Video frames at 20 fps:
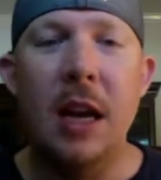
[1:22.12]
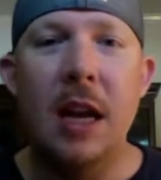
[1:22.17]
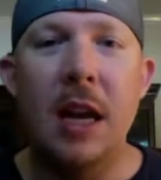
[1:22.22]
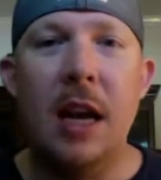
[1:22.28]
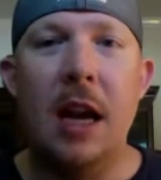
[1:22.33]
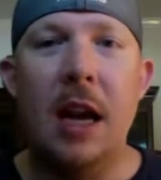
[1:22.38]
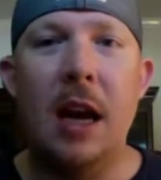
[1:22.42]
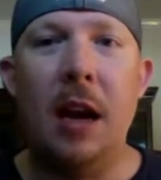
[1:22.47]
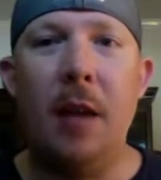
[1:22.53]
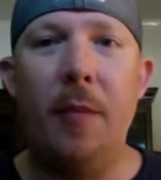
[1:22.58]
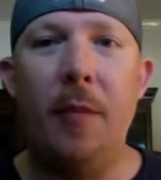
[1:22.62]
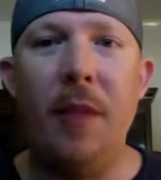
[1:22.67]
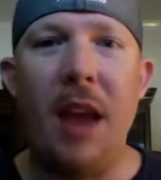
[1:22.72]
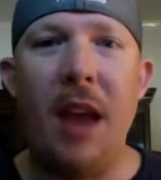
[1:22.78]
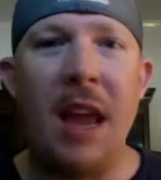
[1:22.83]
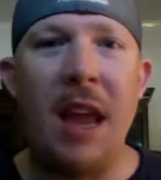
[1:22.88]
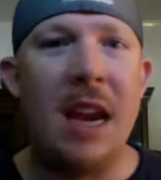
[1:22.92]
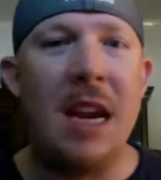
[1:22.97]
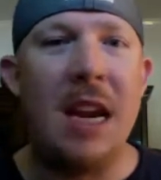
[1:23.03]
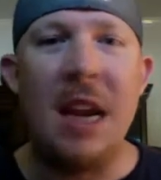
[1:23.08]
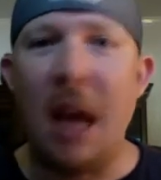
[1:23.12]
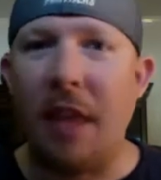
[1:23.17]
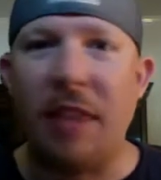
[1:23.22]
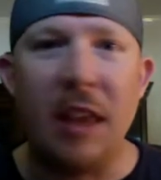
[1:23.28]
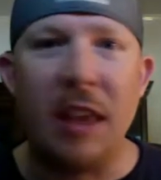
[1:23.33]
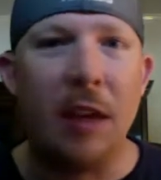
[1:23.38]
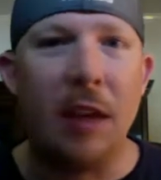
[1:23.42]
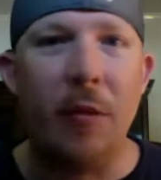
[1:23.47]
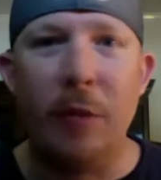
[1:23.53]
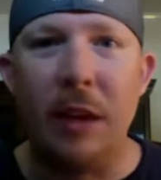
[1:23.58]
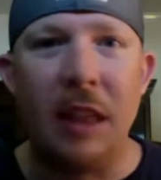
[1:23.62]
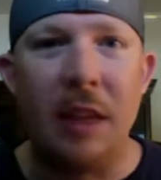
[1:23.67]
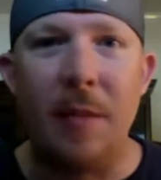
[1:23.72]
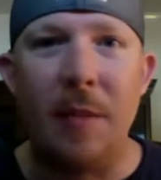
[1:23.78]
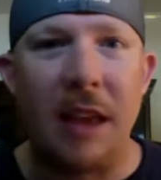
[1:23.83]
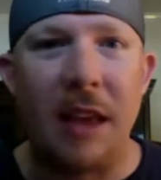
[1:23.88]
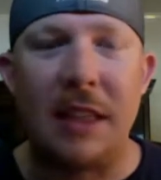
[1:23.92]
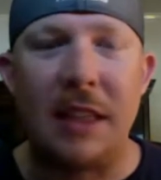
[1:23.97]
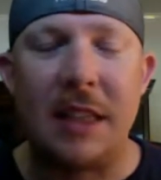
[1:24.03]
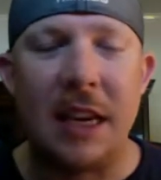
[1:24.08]
um, and nothing really
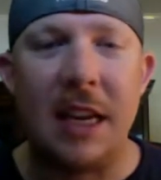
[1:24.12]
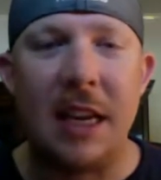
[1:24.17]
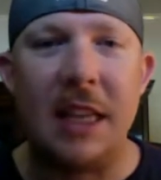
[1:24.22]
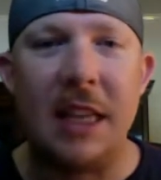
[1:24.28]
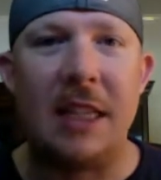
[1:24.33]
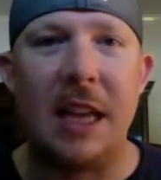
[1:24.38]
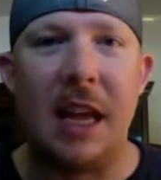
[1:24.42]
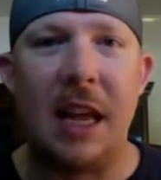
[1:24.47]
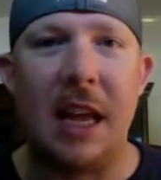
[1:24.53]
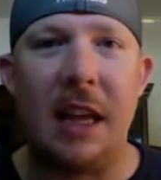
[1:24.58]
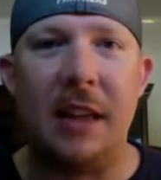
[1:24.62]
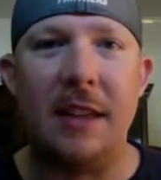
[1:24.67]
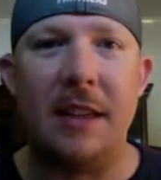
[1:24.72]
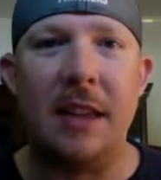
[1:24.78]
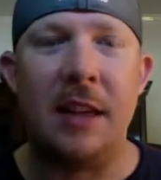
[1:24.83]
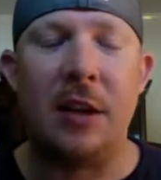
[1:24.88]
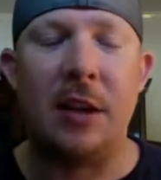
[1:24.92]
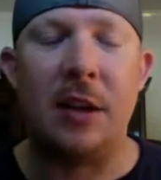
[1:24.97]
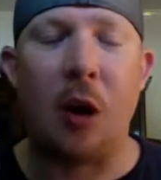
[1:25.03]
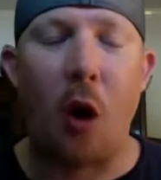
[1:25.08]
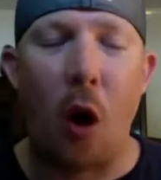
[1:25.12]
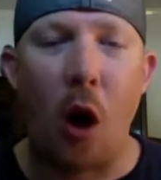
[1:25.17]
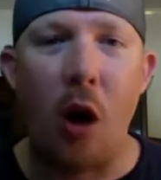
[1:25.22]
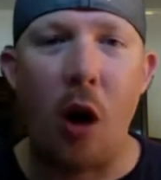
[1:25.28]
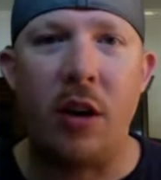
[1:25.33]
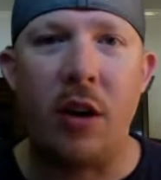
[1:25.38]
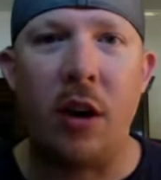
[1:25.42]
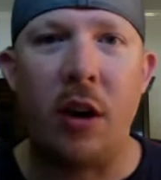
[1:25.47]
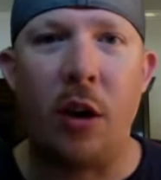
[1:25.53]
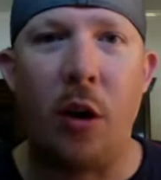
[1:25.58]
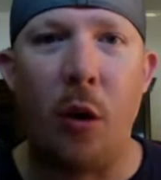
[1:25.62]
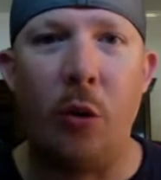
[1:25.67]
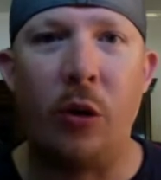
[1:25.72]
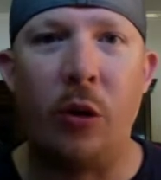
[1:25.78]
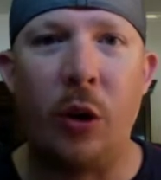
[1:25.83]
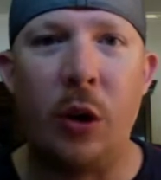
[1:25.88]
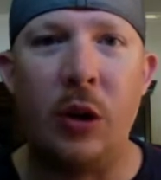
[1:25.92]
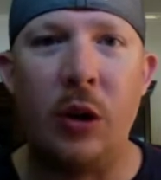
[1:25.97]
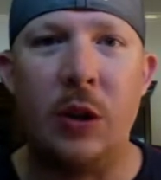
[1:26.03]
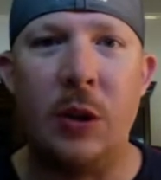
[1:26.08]
makes any sense it's hard to hold
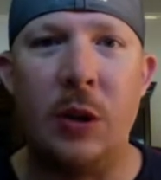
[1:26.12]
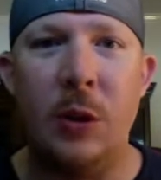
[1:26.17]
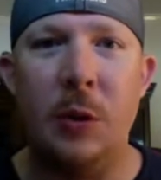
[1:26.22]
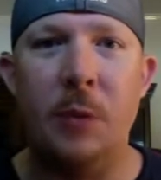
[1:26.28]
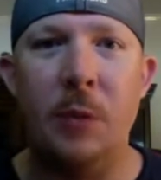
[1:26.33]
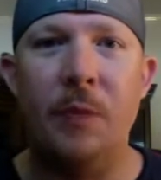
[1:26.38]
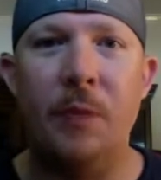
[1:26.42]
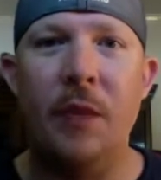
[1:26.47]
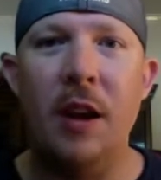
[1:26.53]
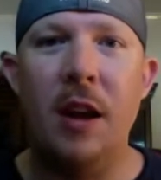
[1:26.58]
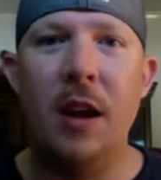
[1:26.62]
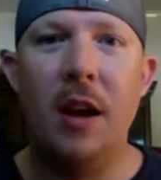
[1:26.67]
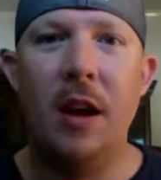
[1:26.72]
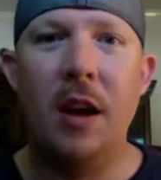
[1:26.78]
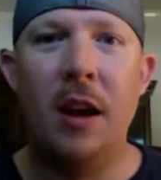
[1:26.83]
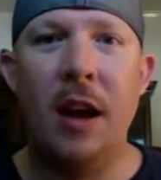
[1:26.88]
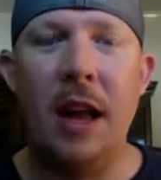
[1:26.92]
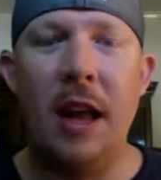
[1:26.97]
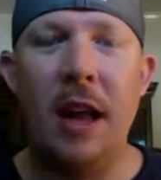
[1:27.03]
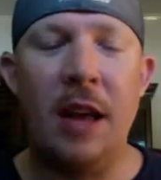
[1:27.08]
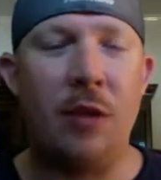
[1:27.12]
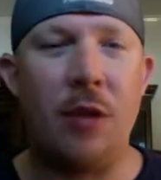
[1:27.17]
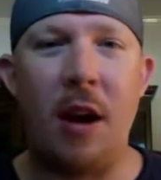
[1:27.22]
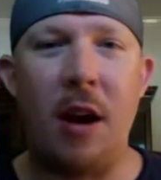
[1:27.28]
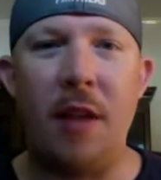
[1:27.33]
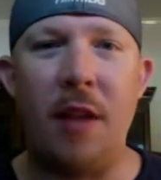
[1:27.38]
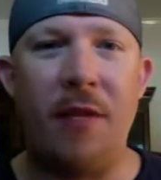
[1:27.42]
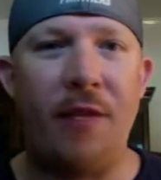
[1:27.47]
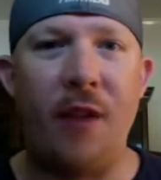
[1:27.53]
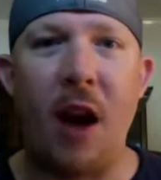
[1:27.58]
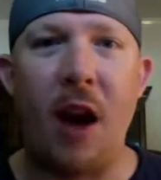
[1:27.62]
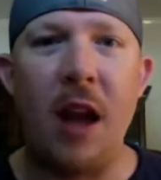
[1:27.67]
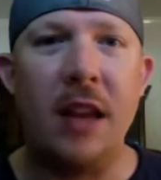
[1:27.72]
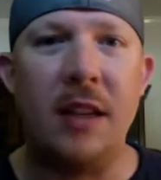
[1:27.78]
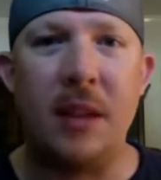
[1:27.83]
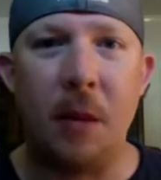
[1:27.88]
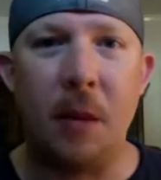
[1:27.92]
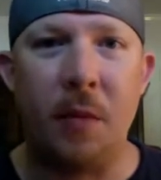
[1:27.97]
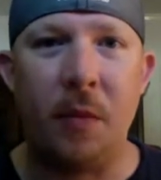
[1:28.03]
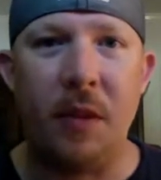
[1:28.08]
on to uh, and try to find
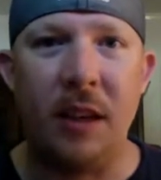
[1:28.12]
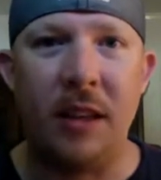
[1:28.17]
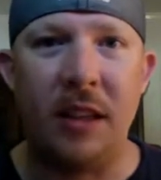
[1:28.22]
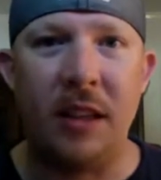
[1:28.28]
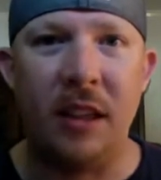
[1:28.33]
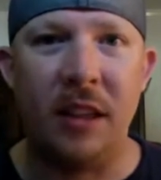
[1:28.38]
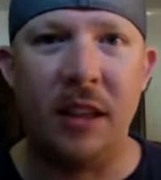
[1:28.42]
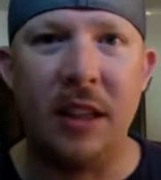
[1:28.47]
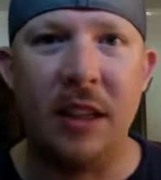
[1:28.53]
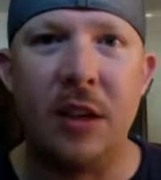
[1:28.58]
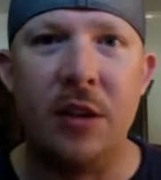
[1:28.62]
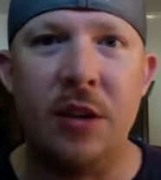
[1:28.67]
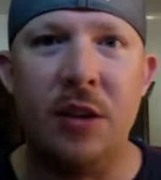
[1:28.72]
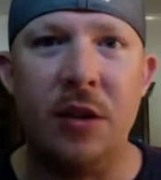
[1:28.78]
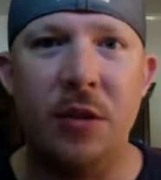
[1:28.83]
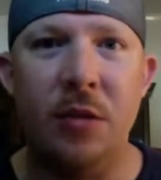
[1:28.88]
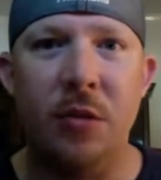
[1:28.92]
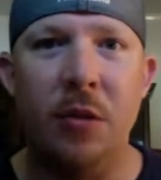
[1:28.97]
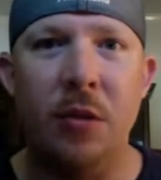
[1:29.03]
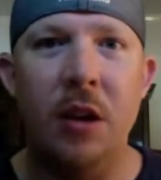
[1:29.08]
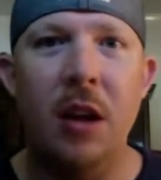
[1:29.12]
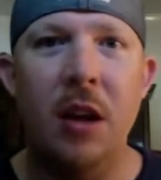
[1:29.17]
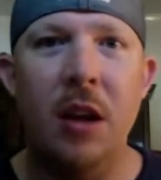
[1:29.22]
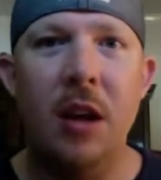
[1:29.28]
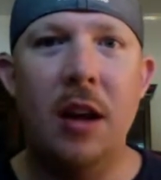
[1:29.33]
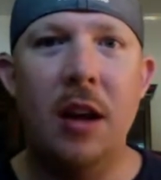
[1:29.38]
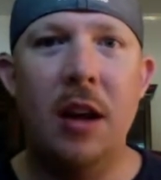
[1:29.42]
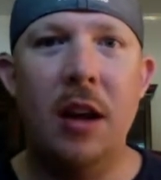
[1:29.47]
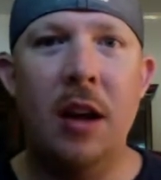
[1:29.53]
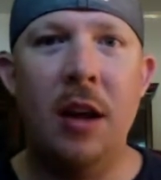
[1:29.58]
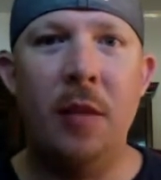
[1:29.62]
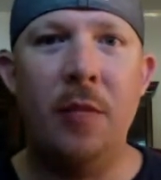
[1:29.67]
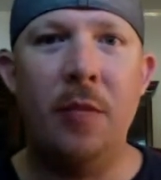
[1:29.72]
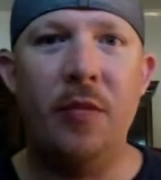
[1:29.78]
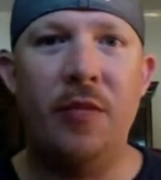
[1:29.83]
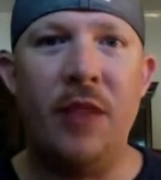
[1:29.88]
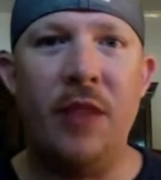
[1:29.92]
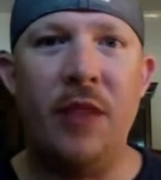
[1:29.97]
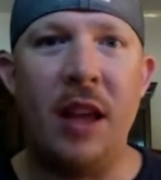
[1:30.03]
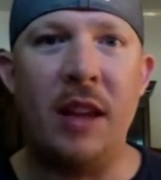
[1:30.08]
something to listen to um,
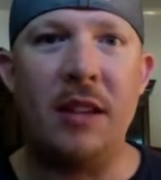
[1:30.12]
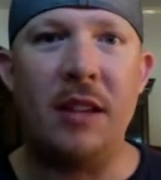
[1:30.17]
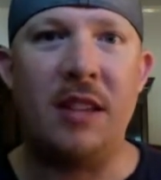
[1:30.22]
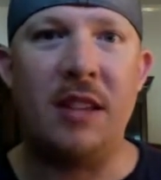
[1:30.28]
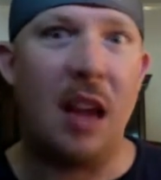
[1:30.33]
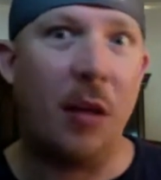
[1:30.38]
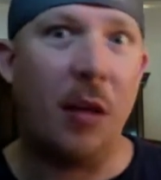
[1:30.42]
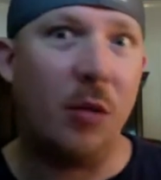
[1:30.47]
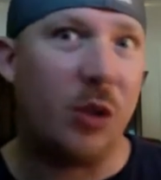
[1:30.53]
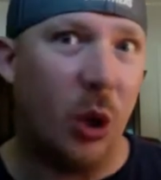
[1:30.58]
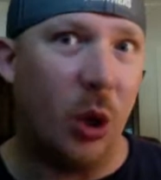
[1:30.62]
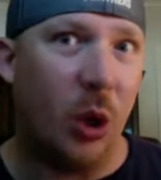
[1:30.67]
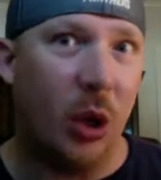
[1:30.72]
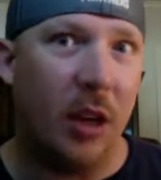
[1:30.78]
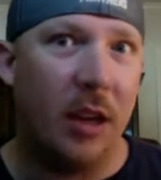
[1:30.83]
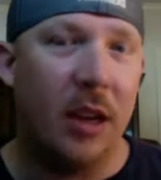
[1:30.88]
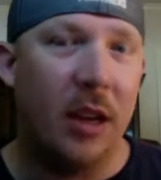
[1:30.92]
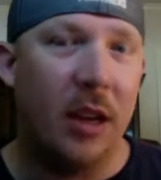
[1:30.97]
that sounds good.